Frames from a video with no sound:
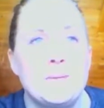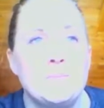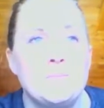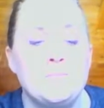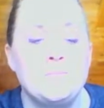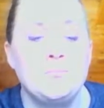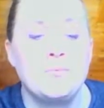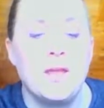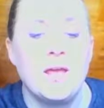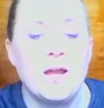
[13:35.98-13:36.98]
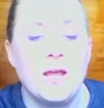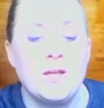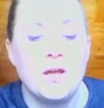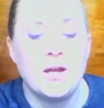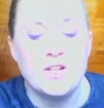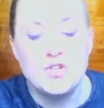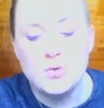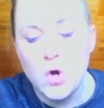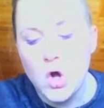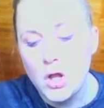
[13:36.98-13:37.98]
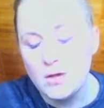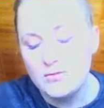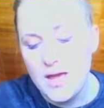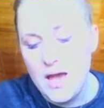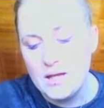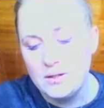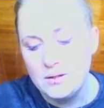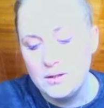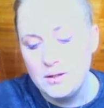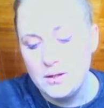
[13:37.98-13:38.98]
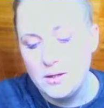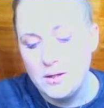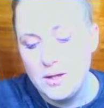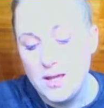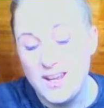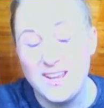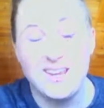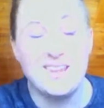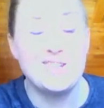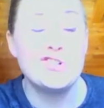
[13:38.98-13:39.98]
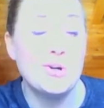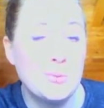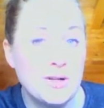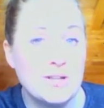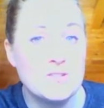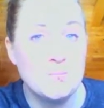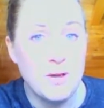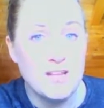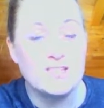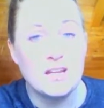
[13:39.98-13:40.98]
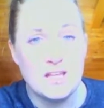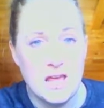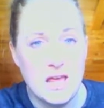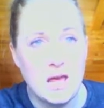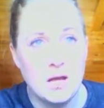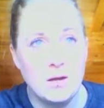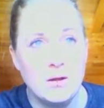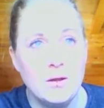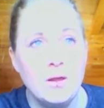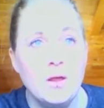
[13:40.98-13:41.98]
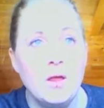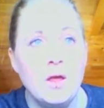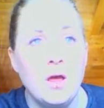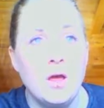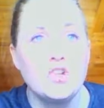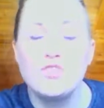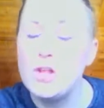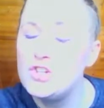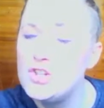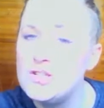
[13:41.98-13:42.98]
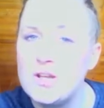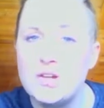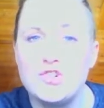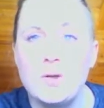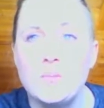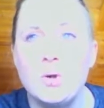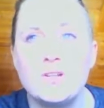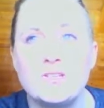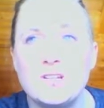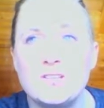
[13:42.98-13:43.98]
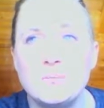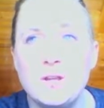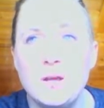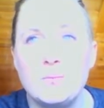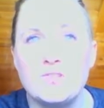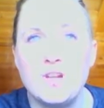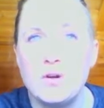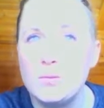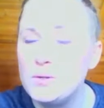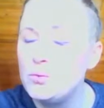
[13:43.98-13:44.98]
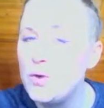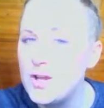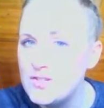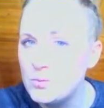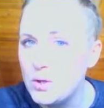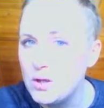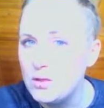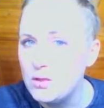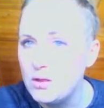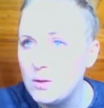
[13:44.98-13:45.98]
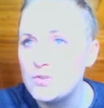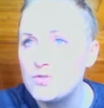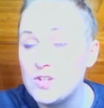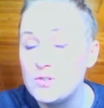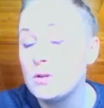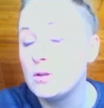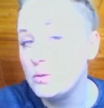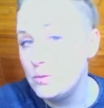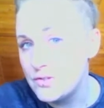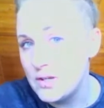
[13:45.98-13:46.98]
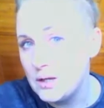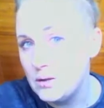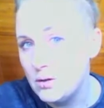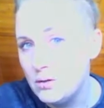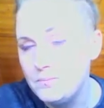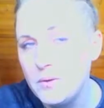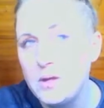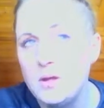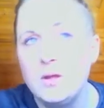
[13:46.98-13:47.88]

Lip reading: and I do all of that, and I interpret it as best I can, astrology is not a strong point. It's not something I was terribly raised with. I was raised with the lunar cycle,